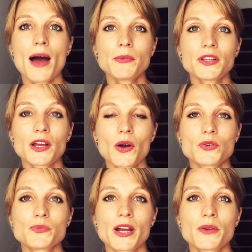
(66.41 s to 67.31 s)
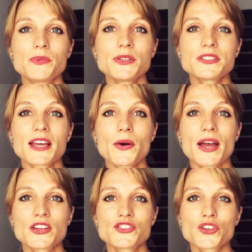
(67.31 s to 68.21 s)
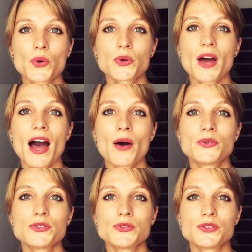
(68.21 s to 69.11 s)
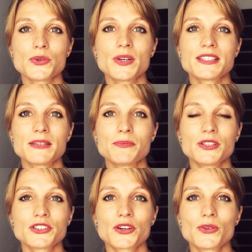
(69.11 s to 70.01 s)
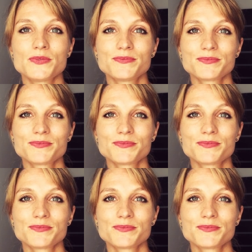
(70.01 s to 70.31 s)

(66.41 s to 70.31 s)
I'm gonna go to my computer now and show you how to do it in Builderall.